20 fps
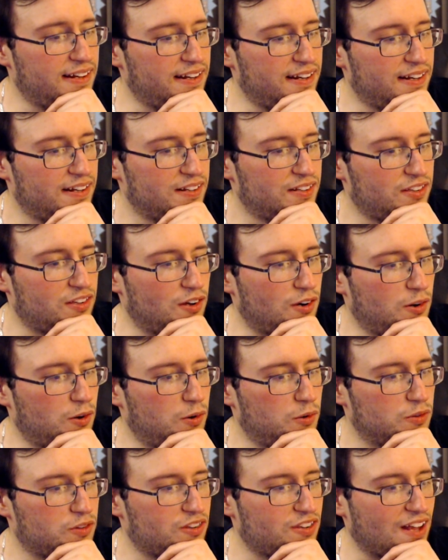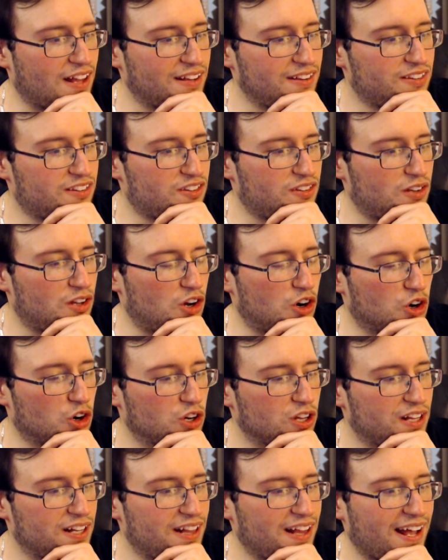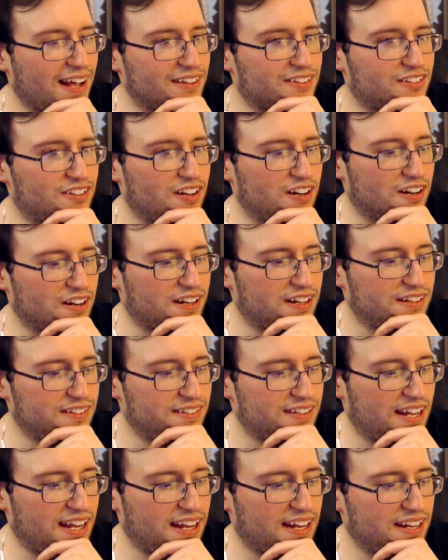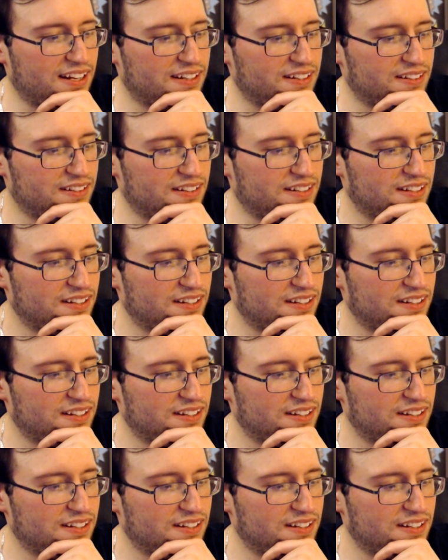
So since early last year, he's gained